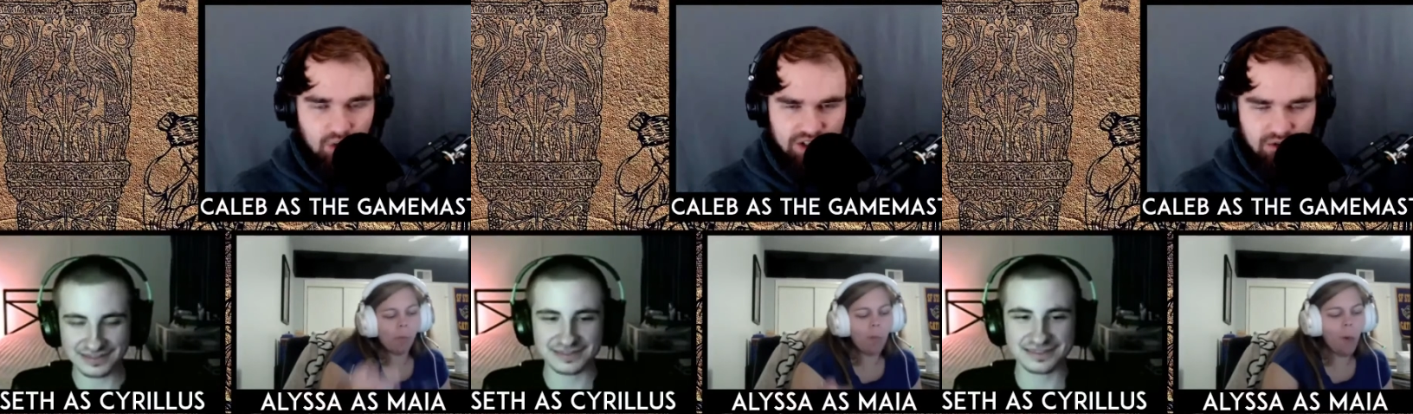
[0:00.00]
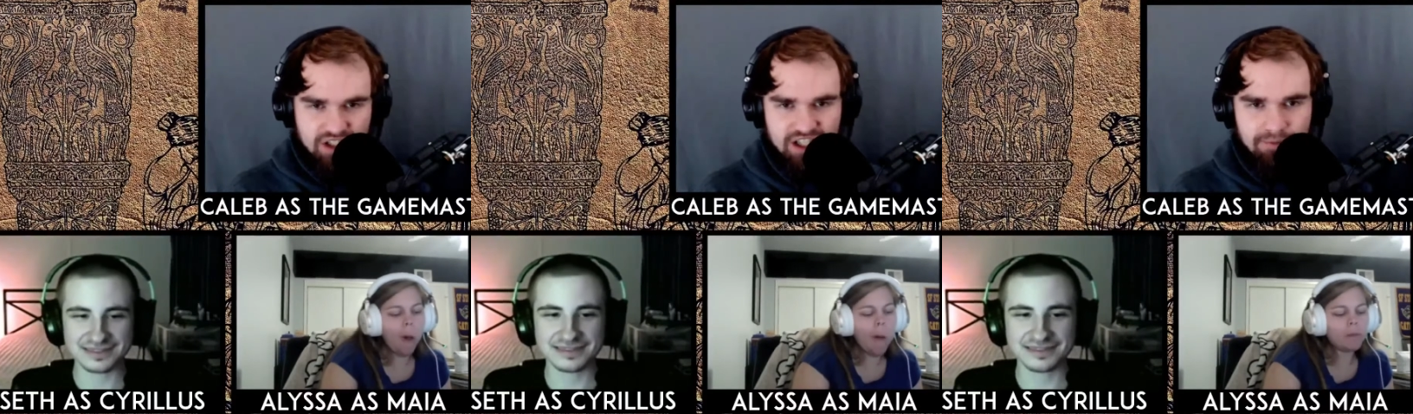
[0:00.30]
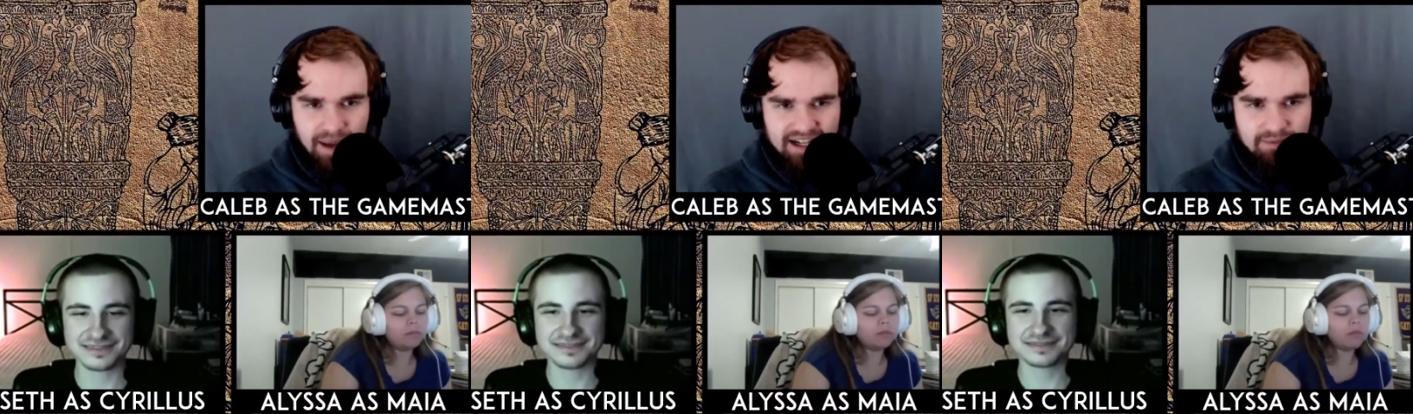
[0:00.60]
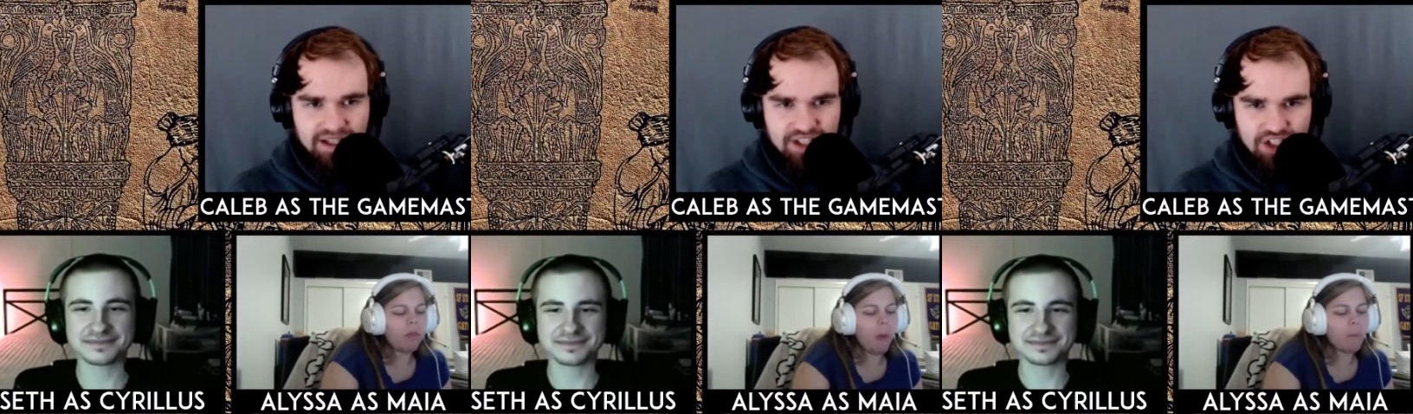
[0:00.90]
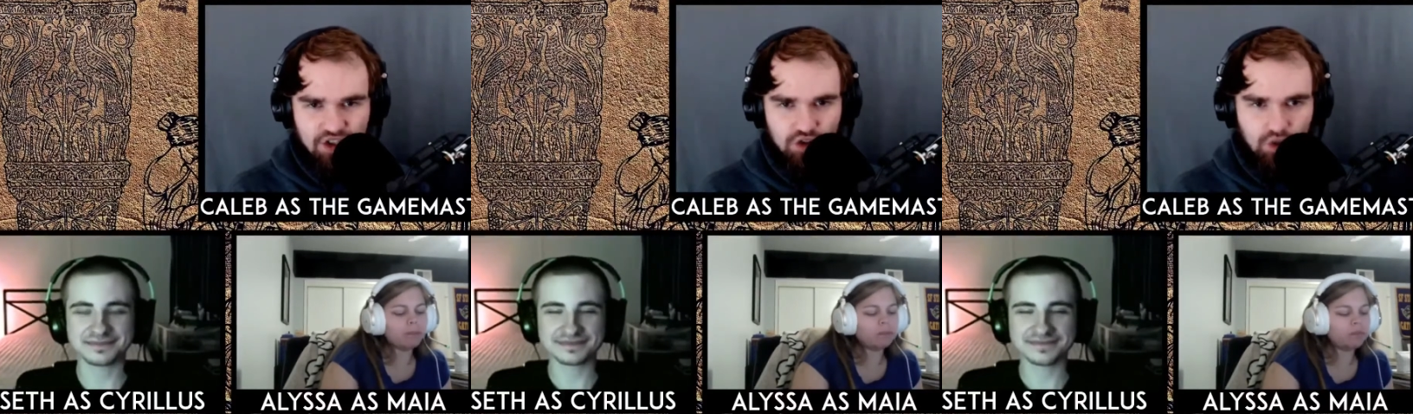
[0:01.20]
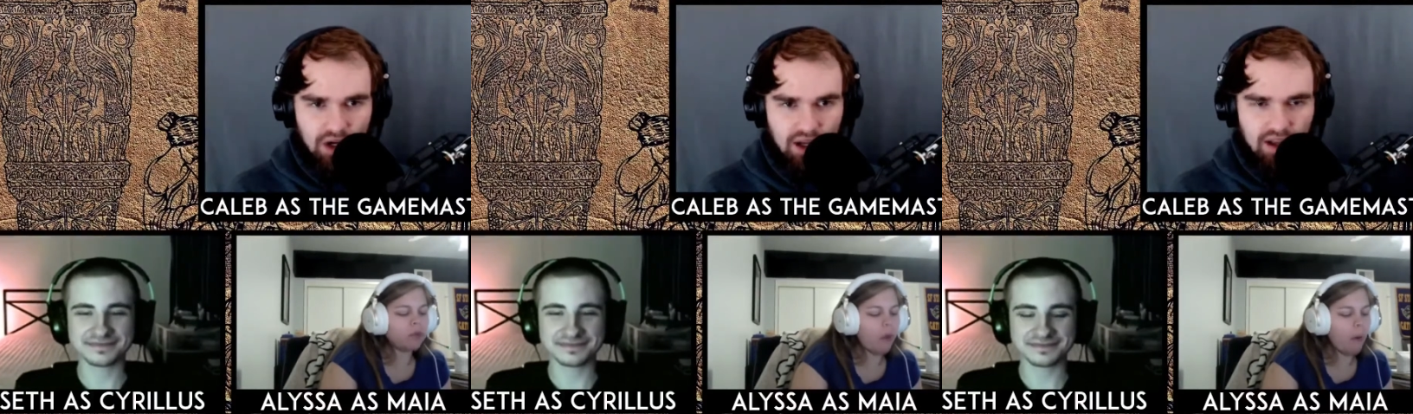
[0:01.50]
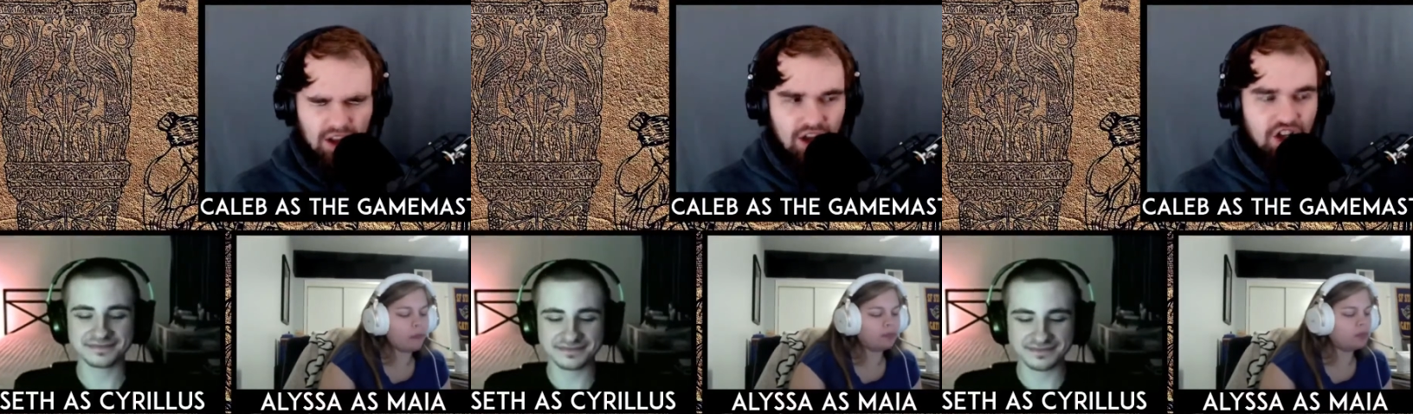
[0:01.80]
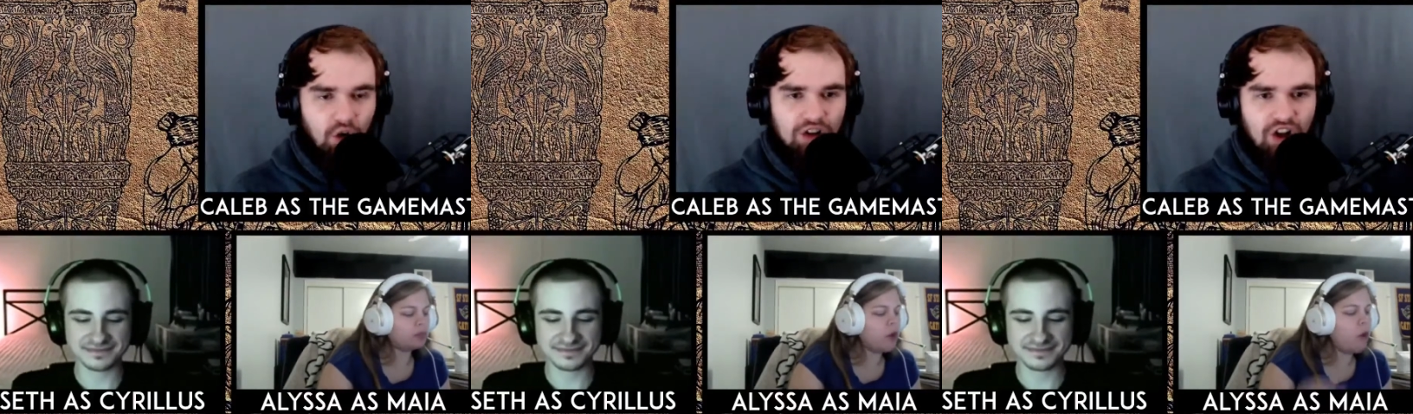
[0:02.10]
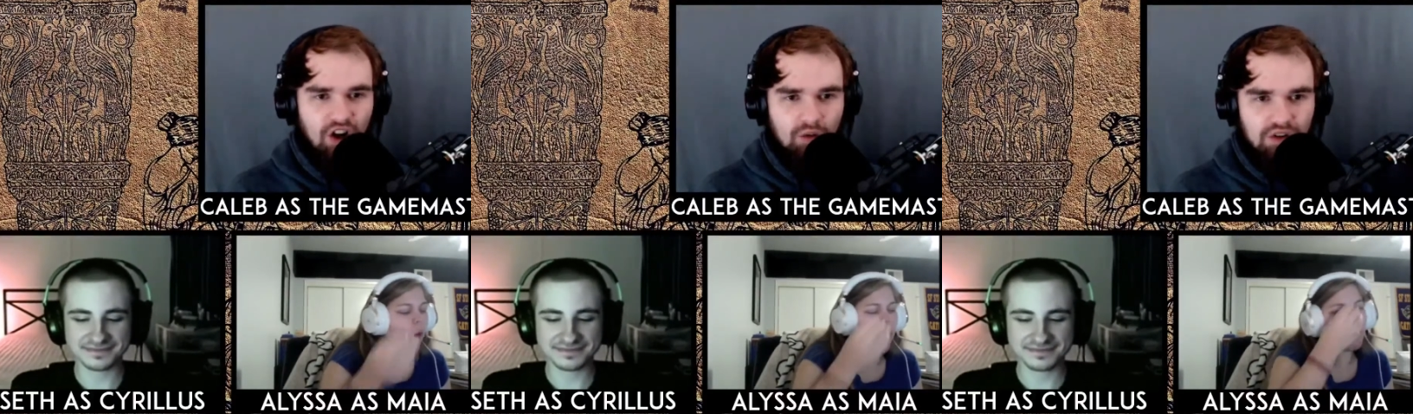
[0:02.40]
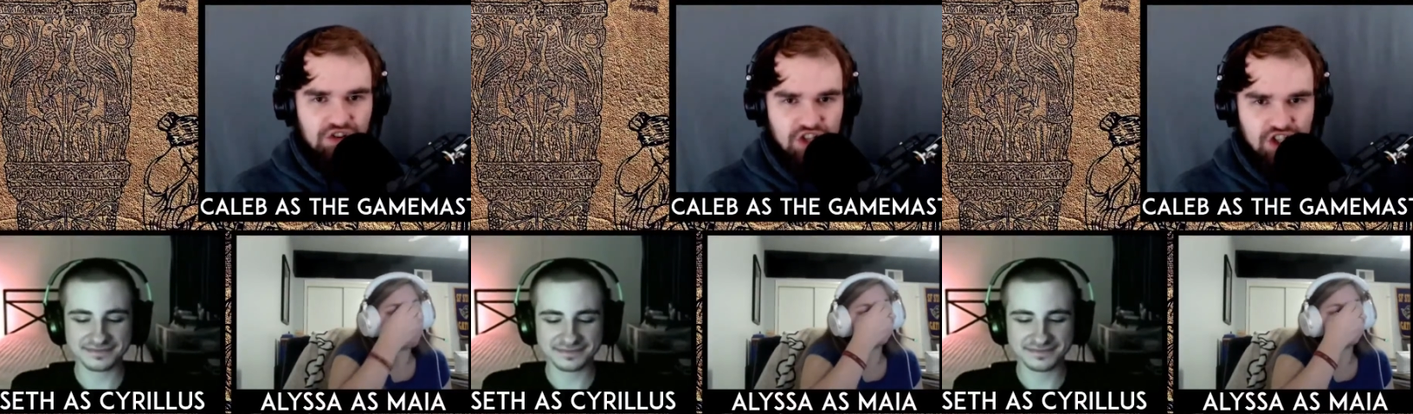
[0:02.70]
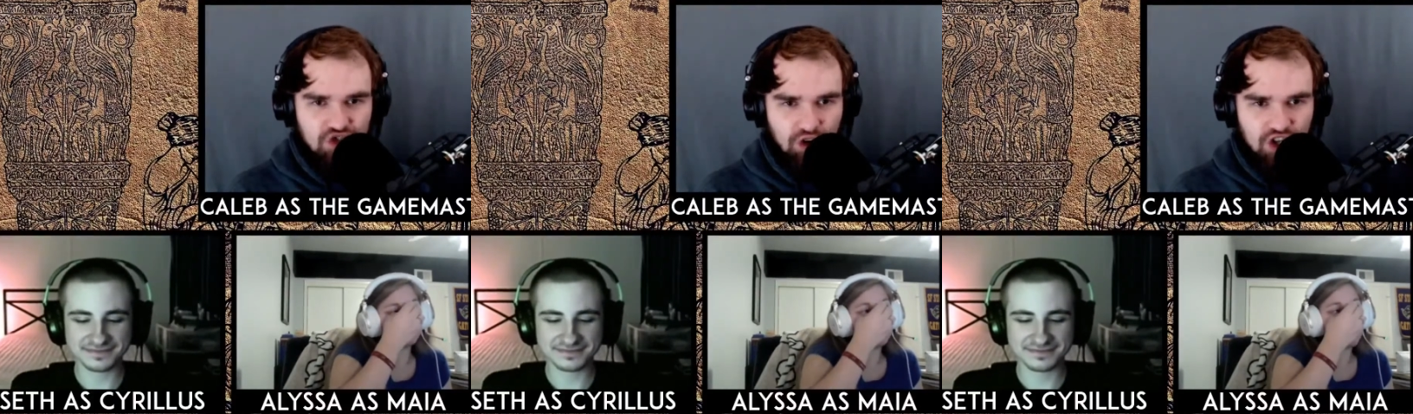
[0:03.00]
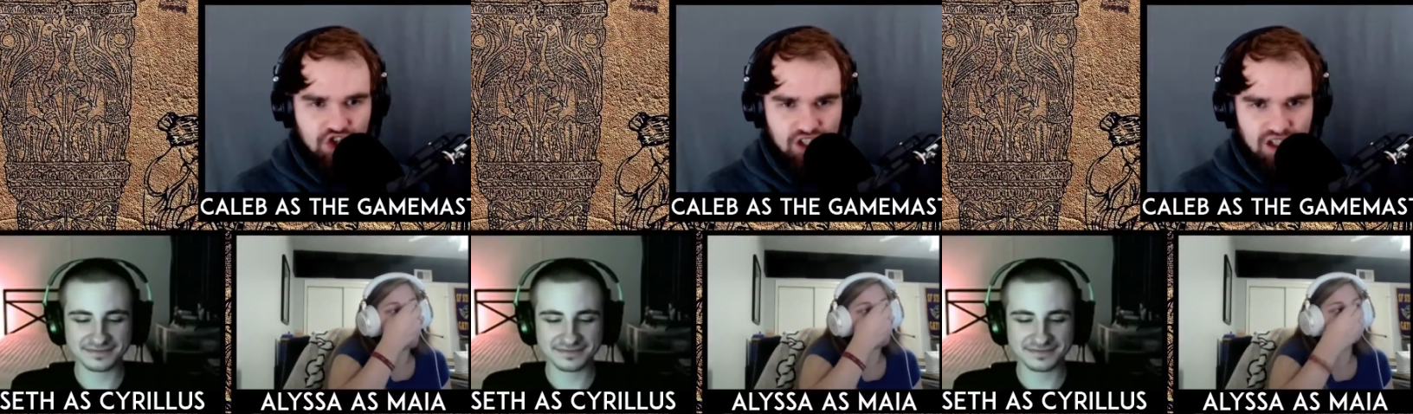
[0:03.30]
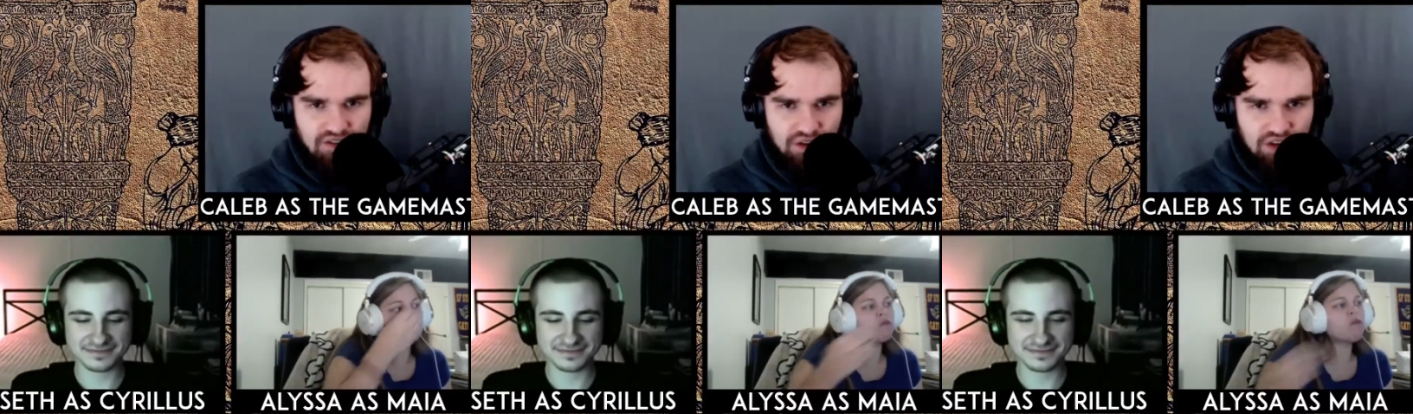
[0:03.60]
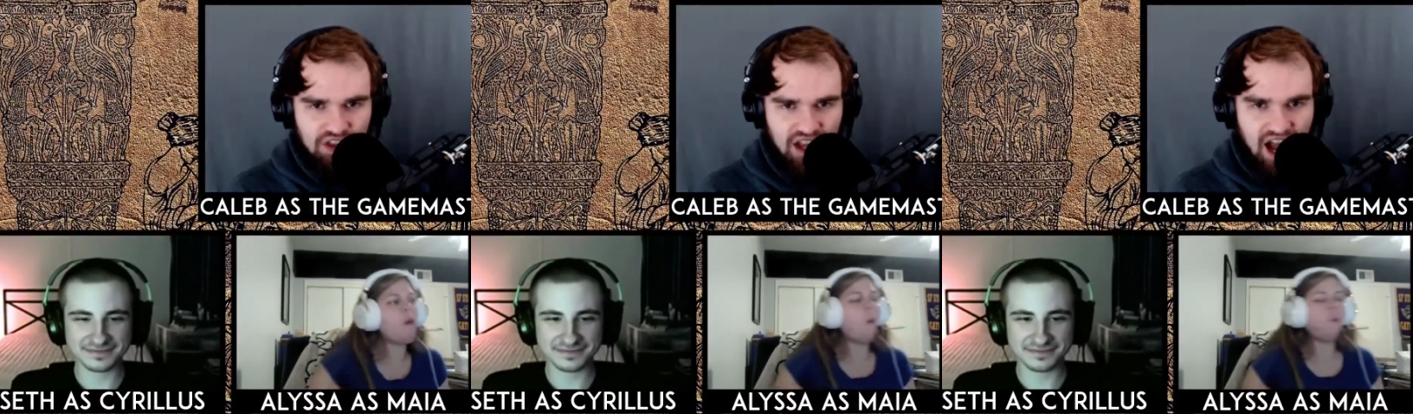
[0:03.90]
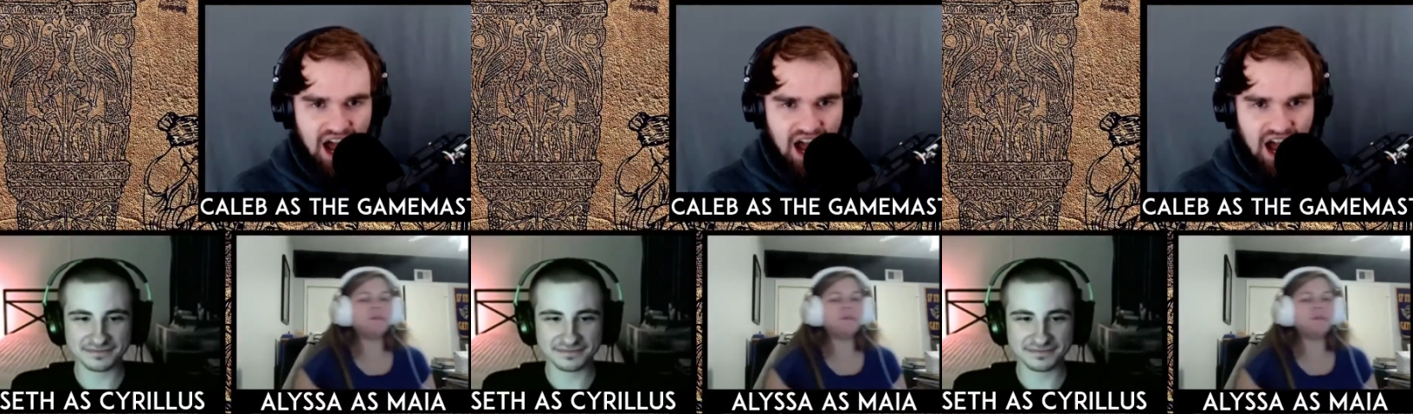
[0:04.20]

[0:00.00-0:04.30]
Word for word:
Speaker 1: What do you expect me to do? Go along with the destruction of everything